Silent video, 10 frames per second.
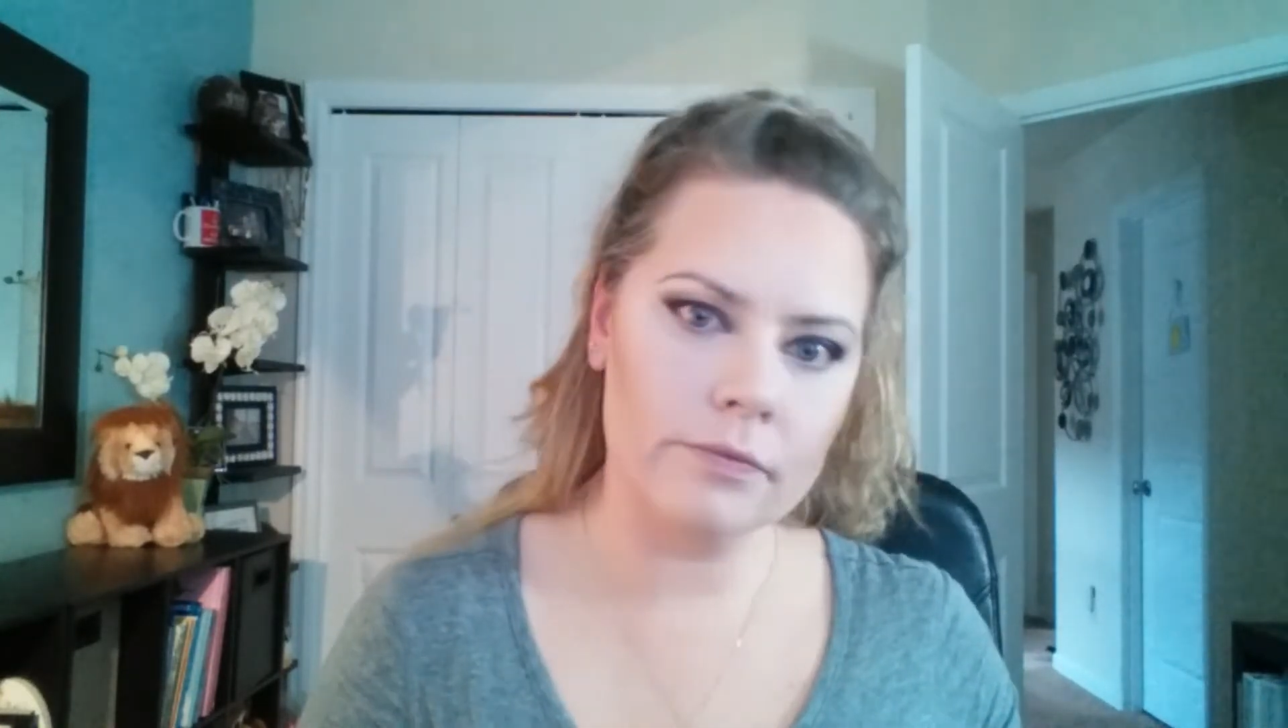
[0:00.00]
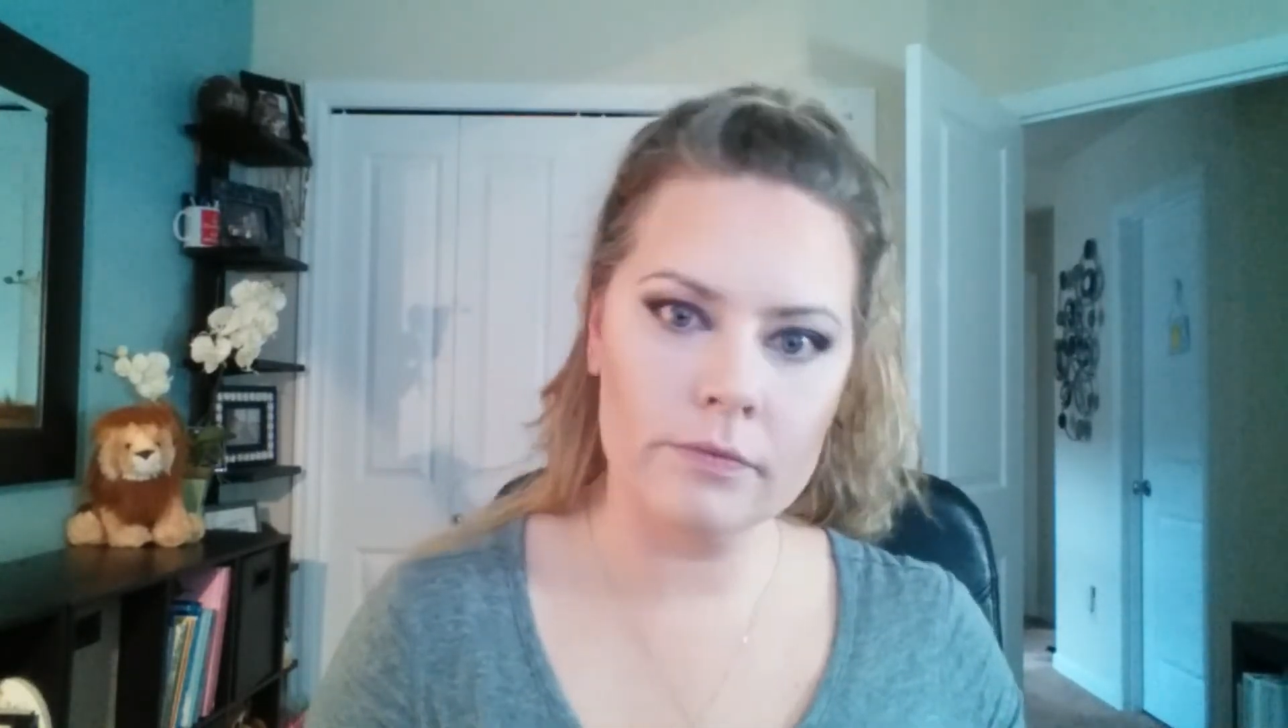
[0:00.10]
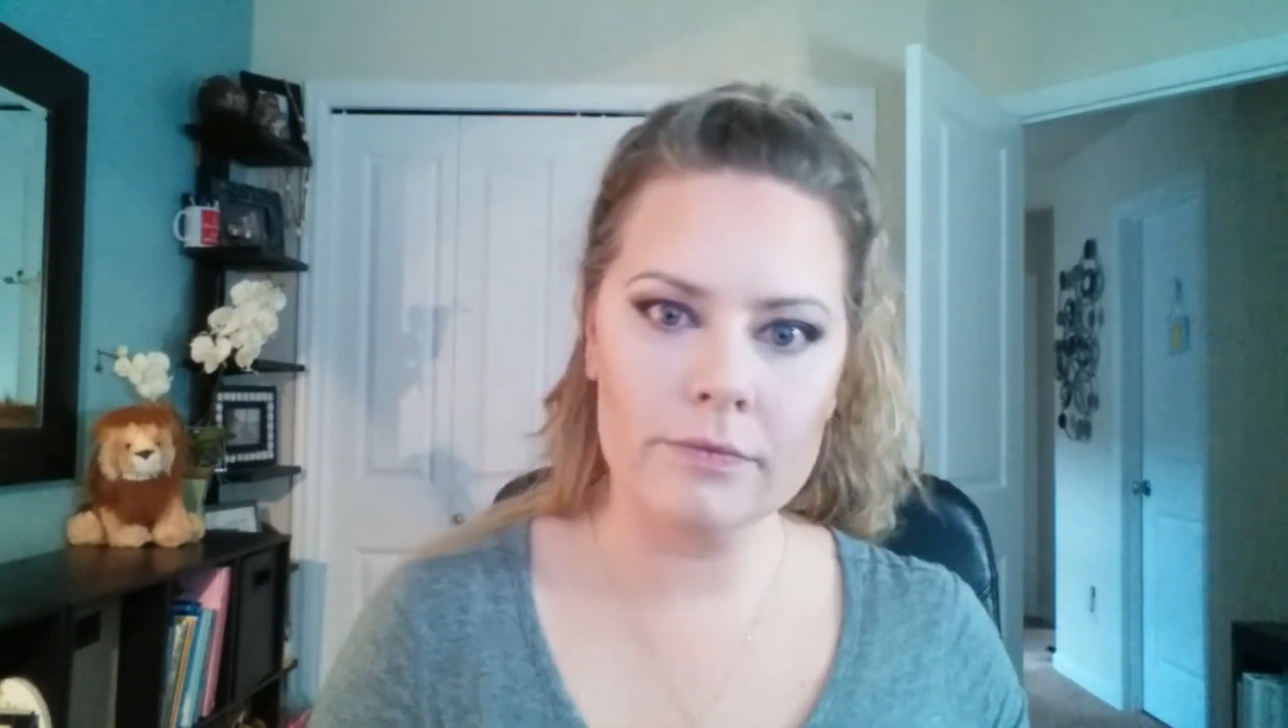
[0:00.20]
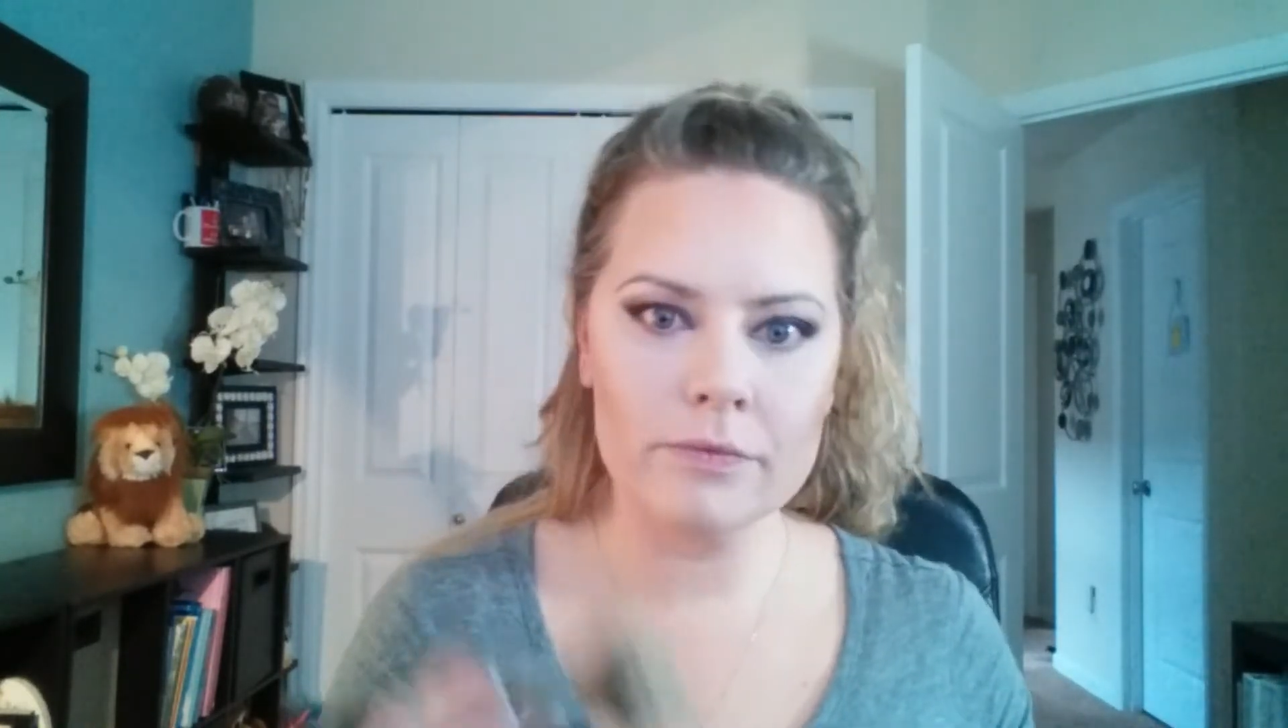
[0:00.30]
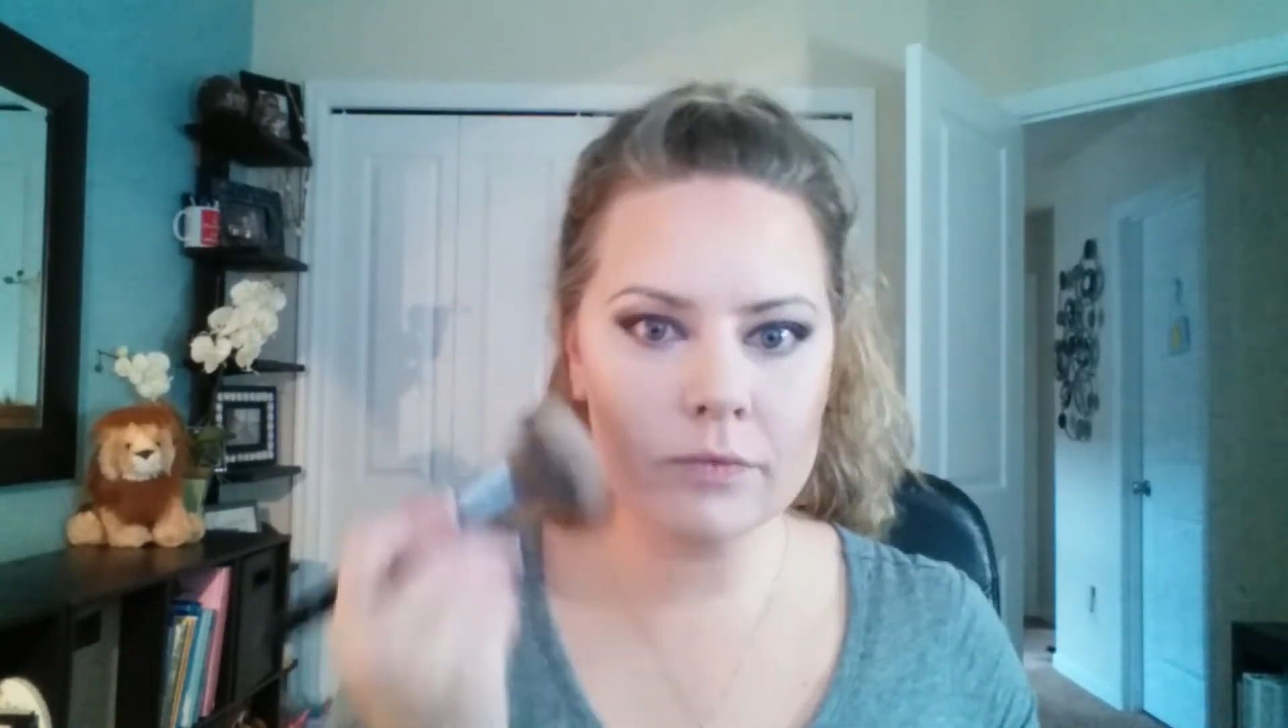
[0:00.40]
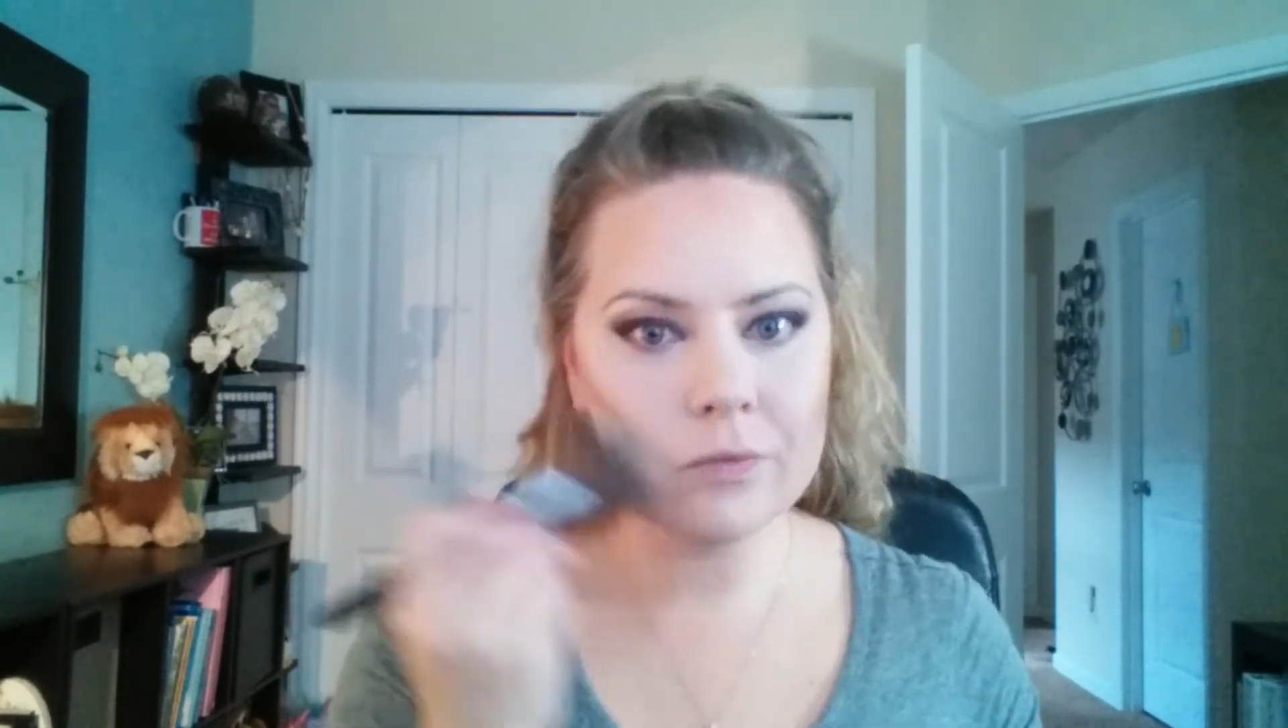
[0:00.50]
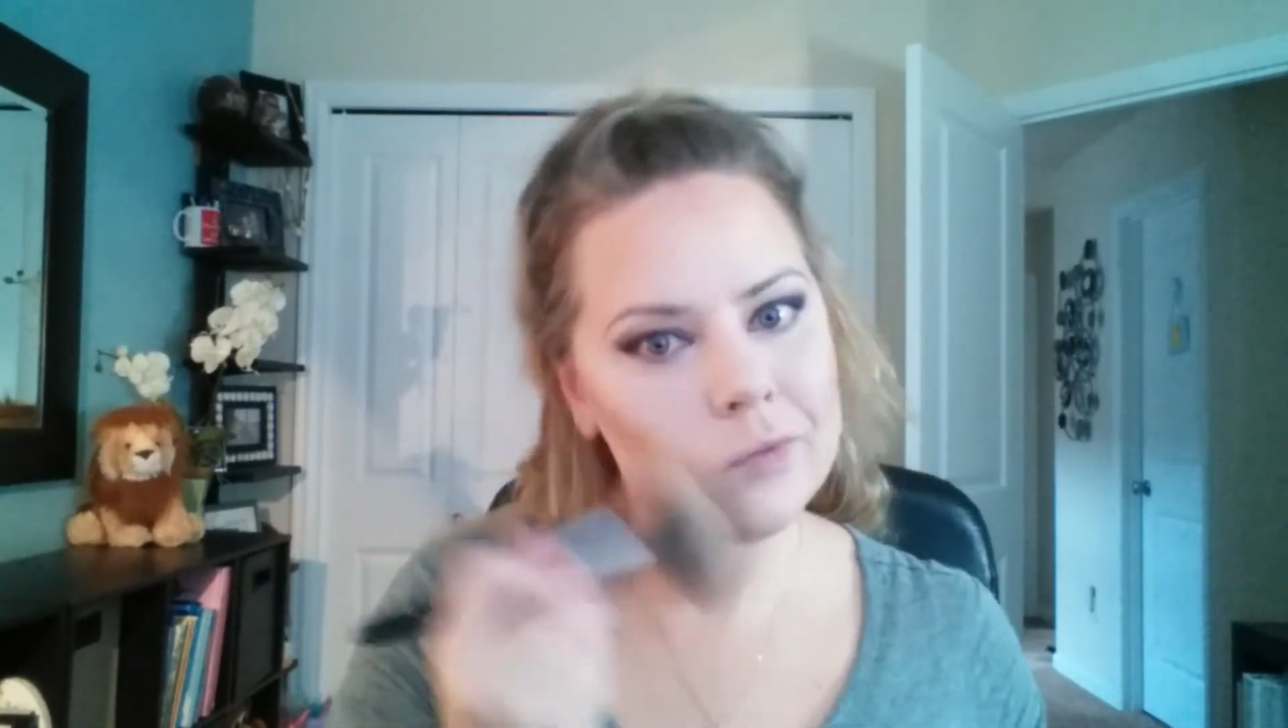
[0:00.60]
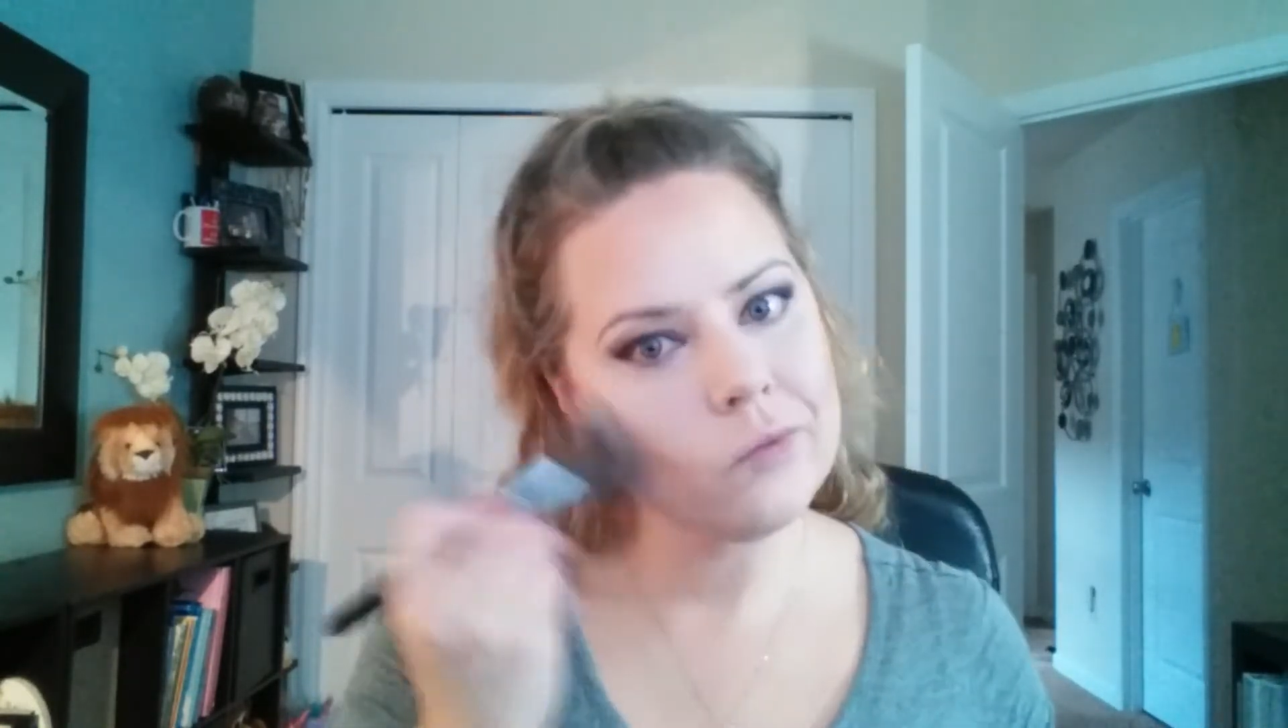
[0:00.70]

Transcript: just trying to